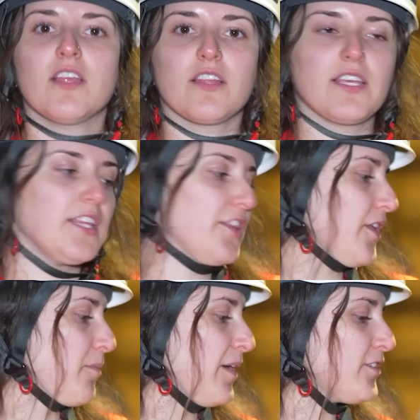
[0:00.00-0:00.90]
in the
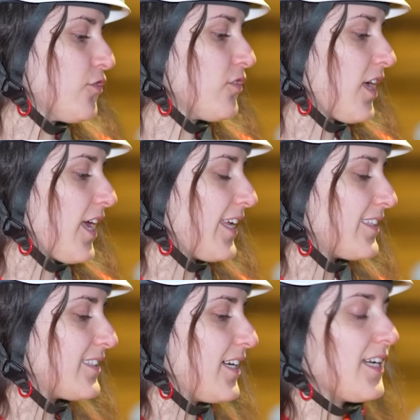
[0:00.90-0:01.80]
bedrock,
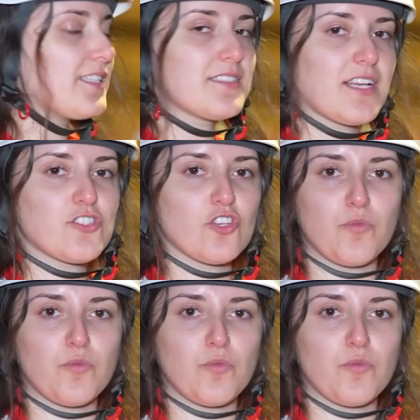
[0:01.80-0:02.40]
and it is actually